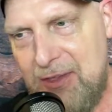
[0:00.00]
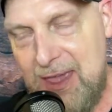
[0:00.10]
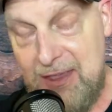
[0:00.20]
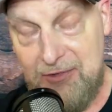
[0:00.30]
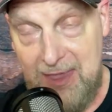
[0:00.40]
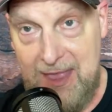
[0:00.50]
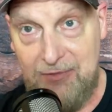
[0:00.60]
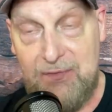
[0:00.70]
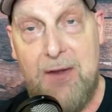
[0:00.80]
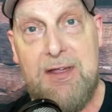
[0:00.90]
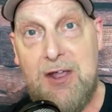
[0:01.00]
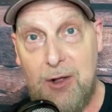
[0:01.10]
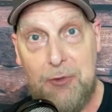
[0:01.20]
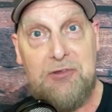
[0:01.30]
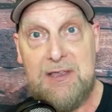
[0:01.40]
It's very
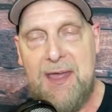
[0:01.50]
costly.